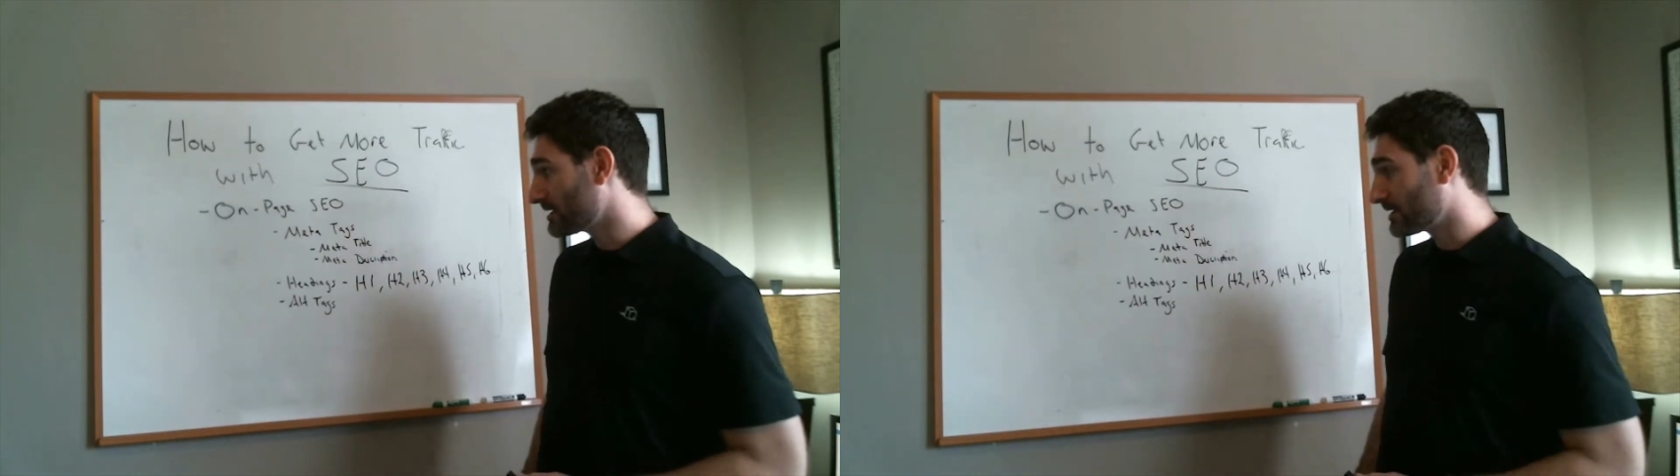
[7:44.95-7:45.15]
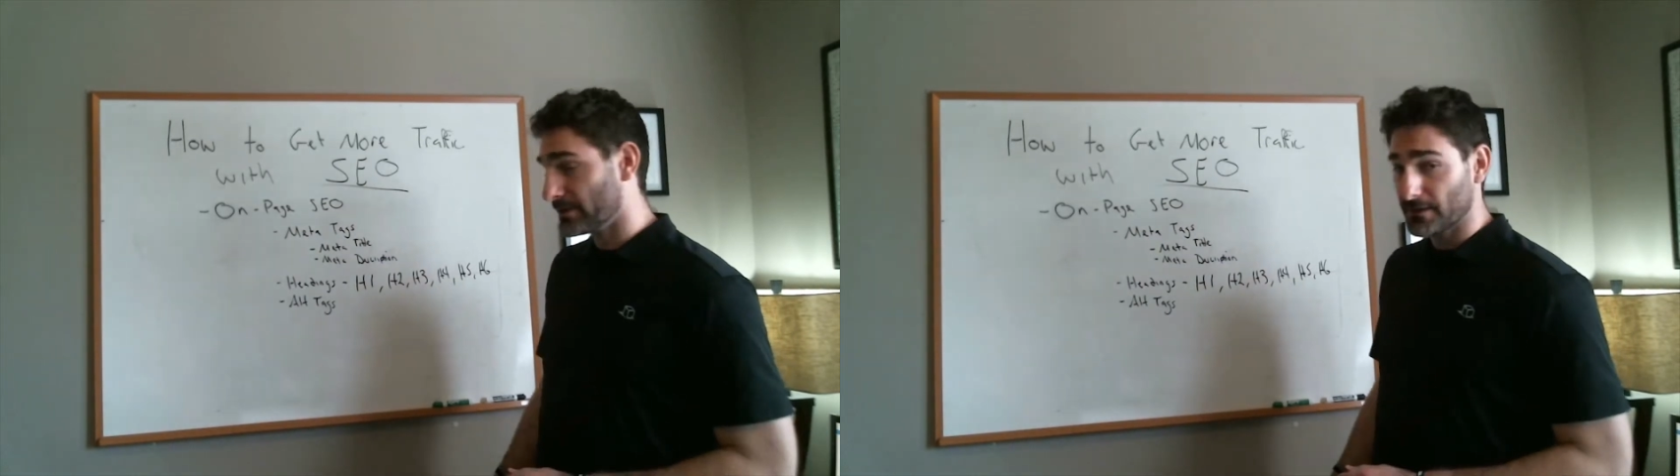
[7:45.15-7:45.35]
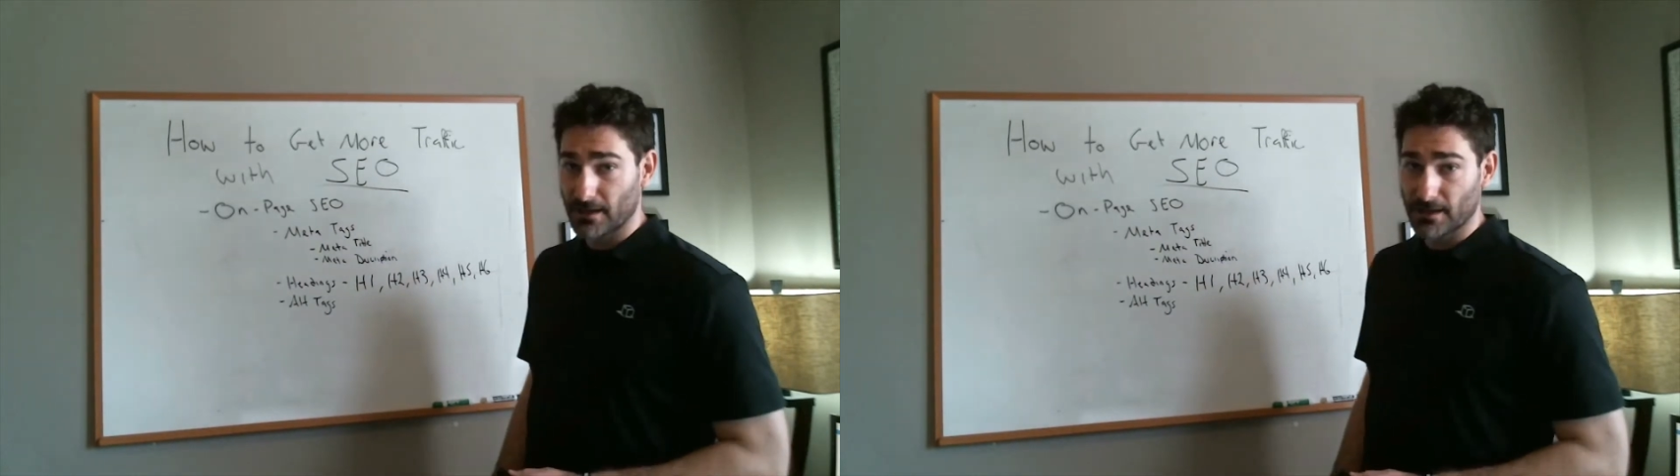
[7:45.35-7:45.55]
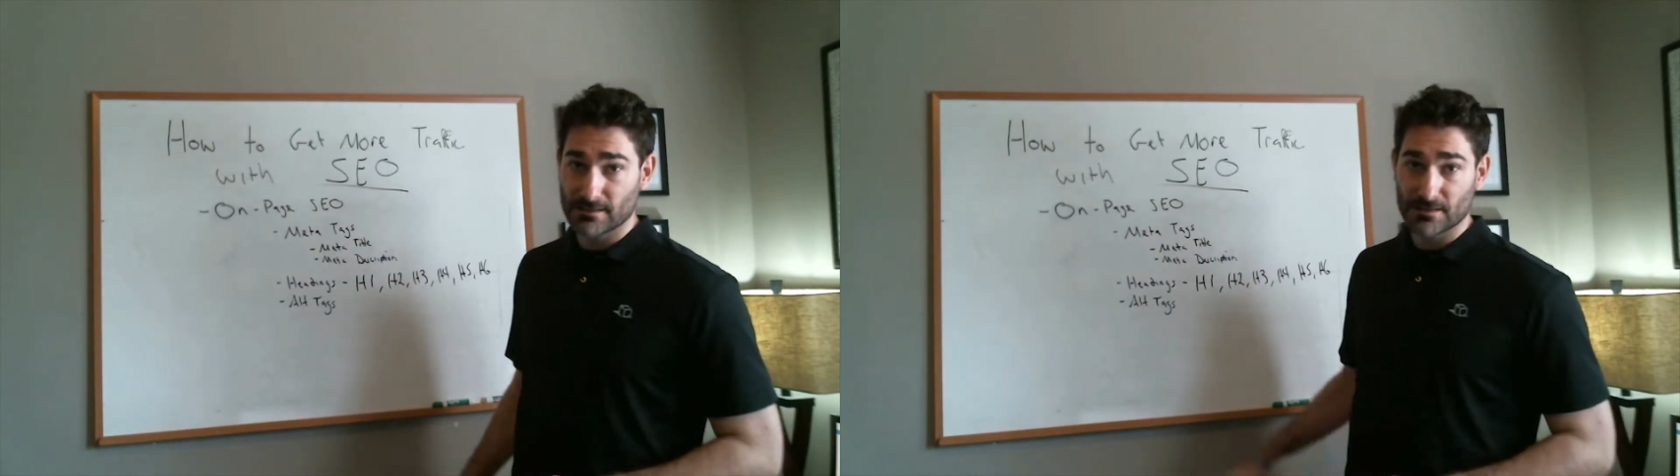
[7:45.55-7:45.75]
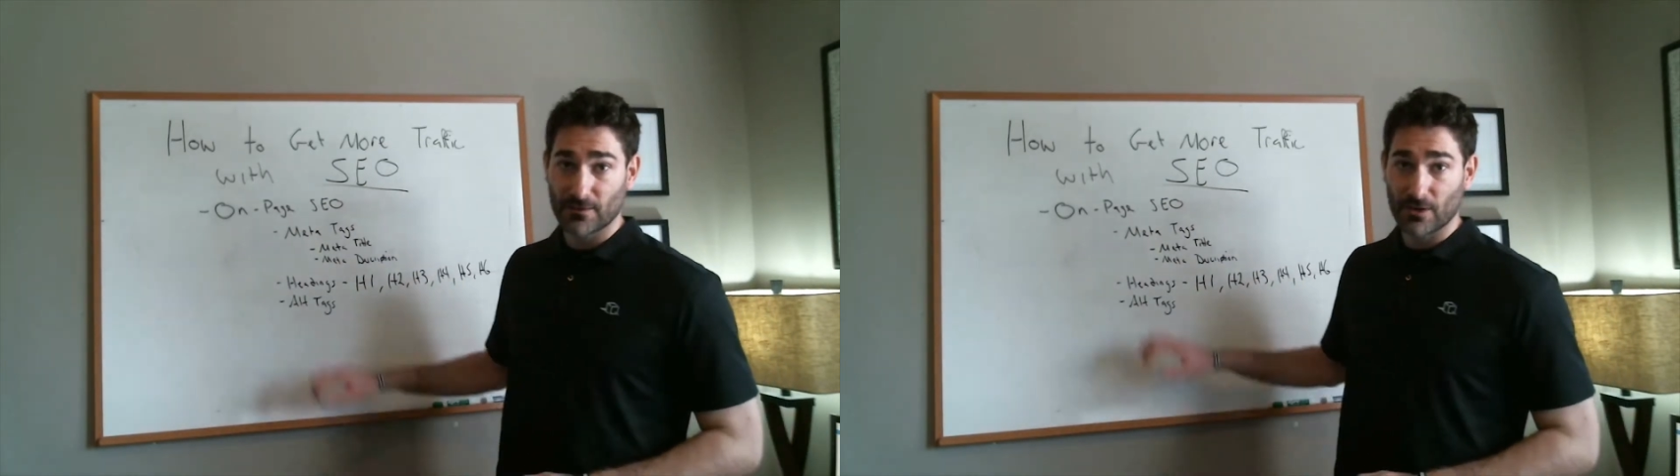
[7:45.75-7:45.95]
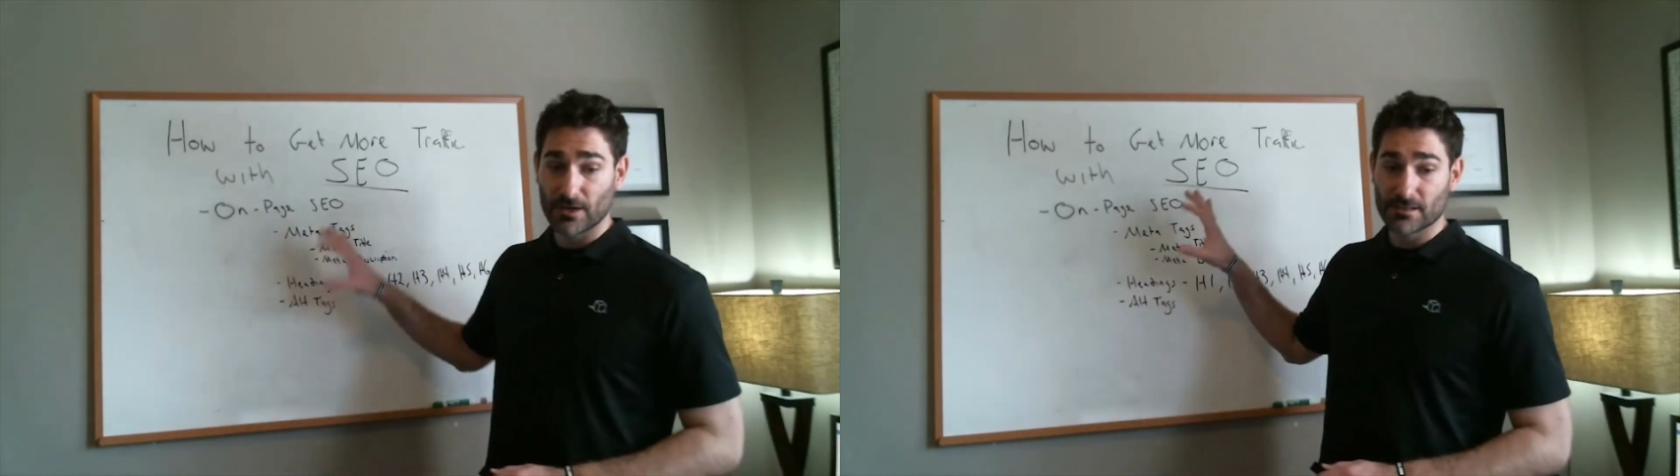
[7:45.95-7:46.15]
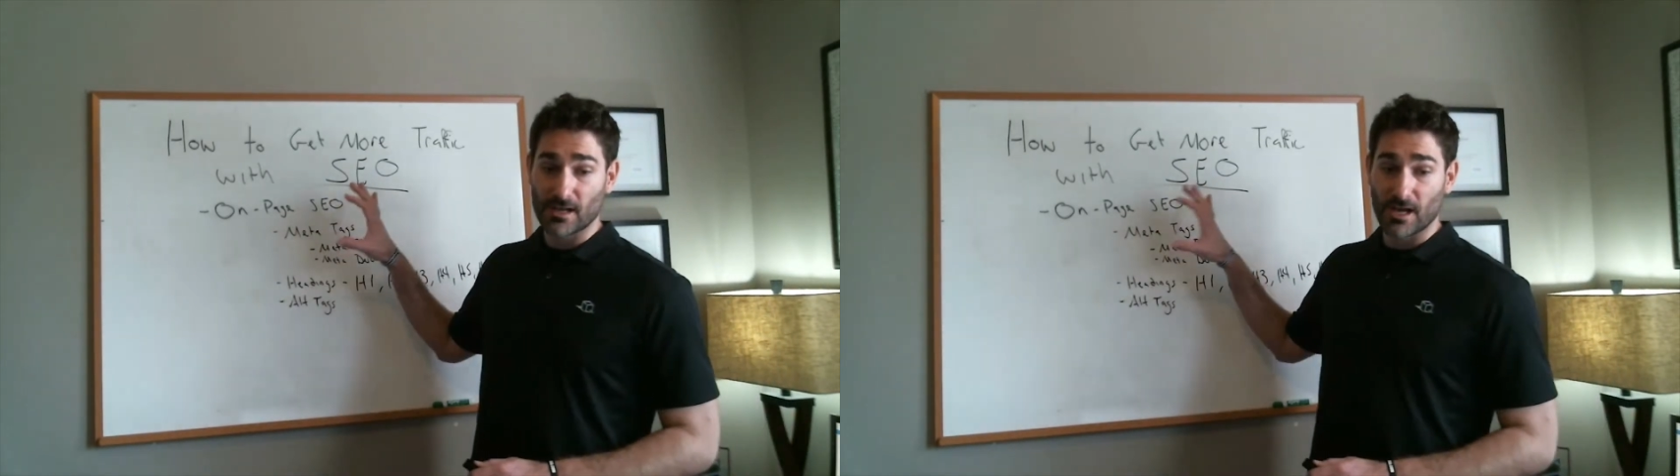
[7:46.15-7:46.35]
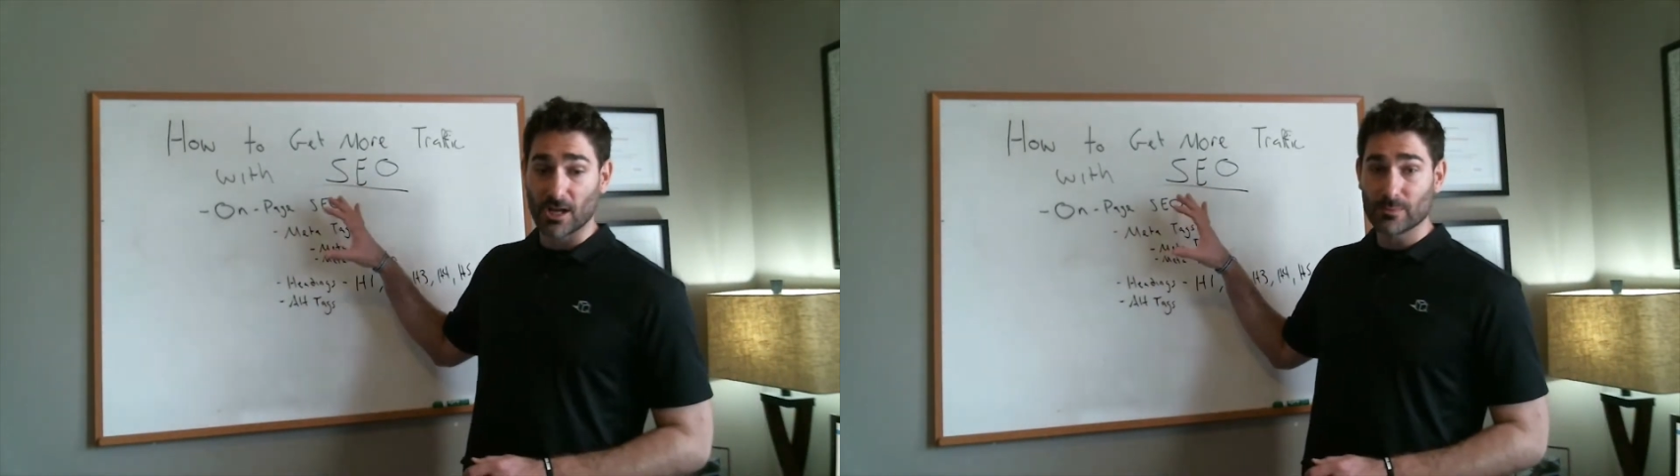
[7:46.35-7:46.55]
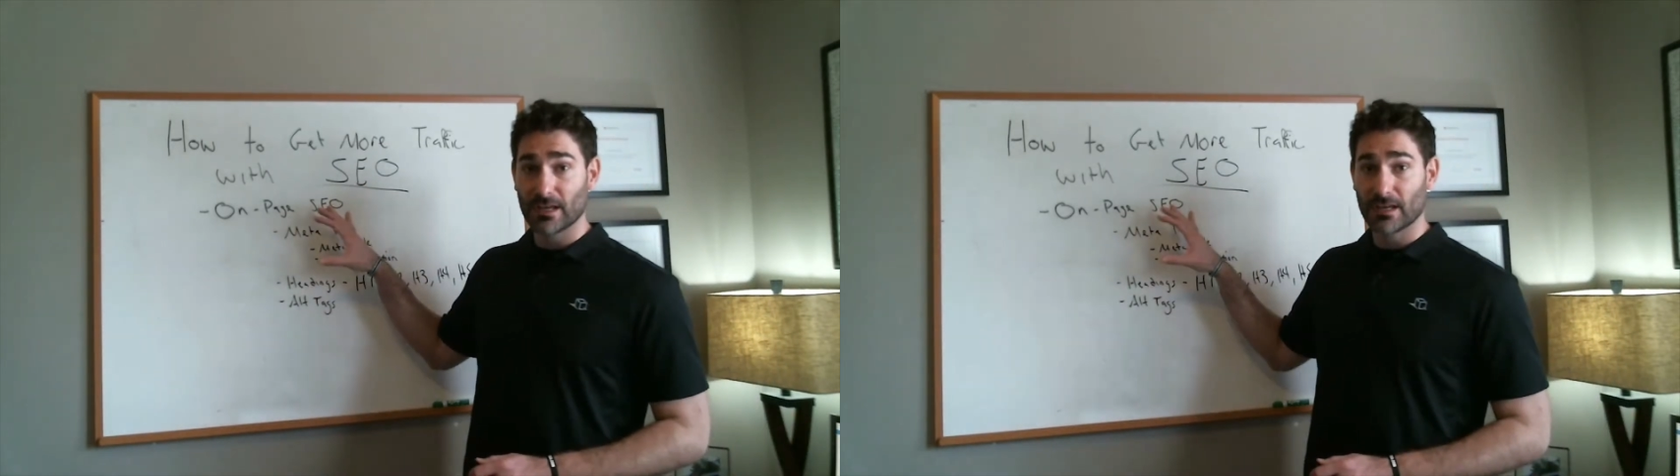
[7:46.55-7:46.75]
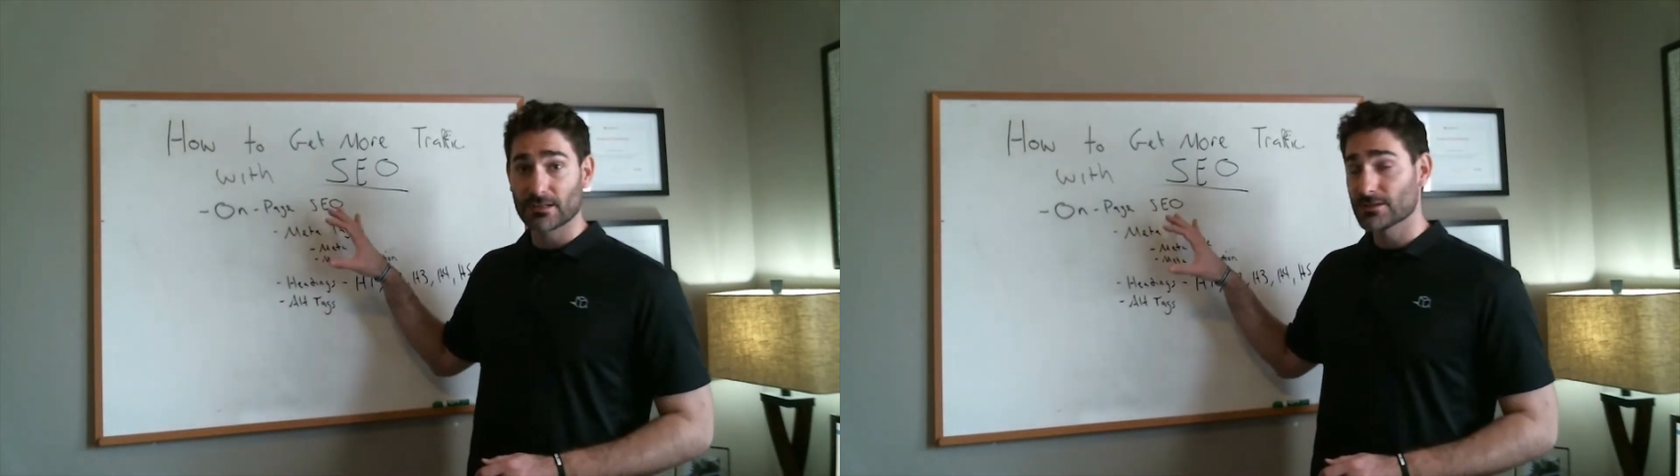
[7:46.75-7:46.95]
three things as far as the
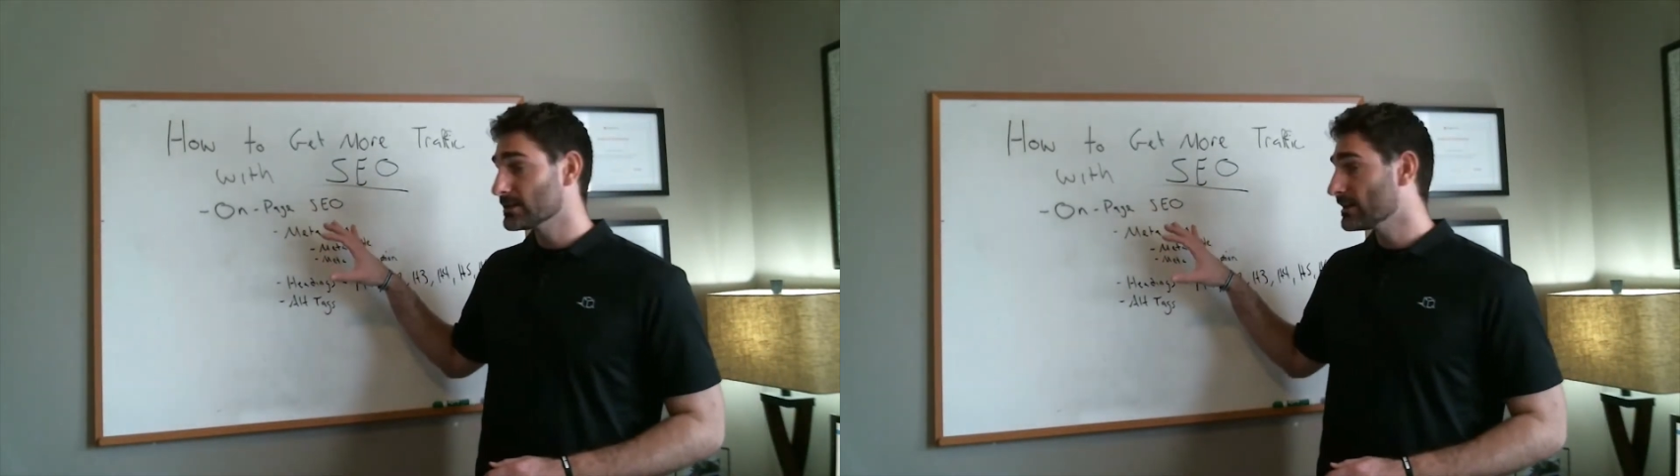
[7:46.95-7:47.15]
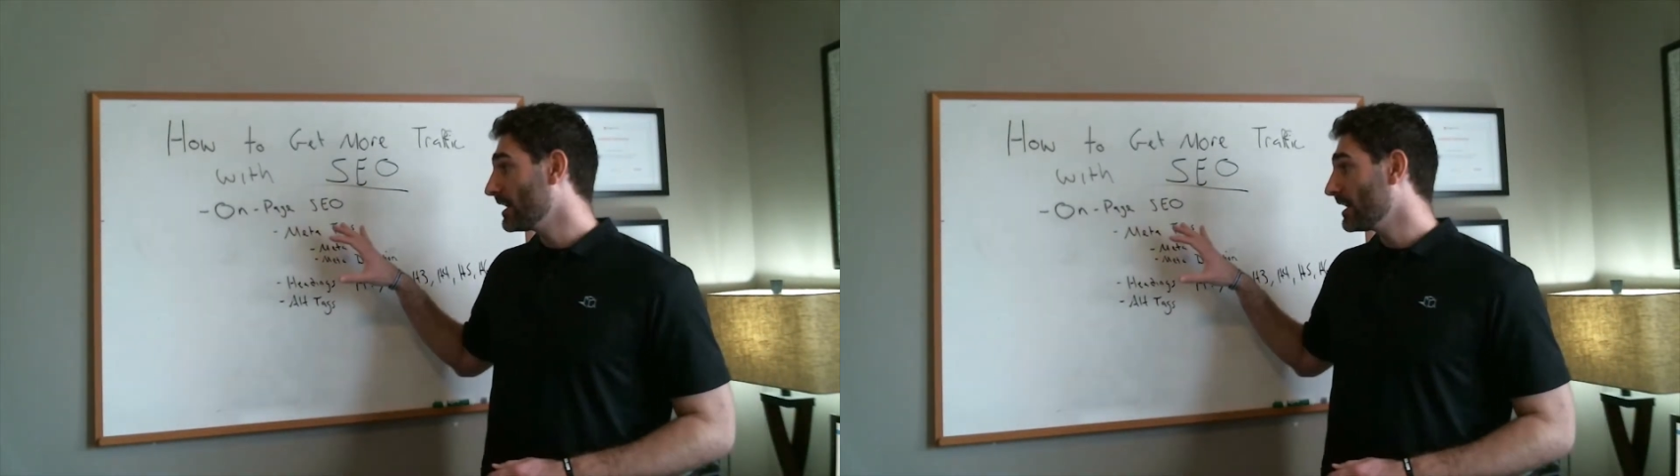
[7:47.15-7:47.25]
on-page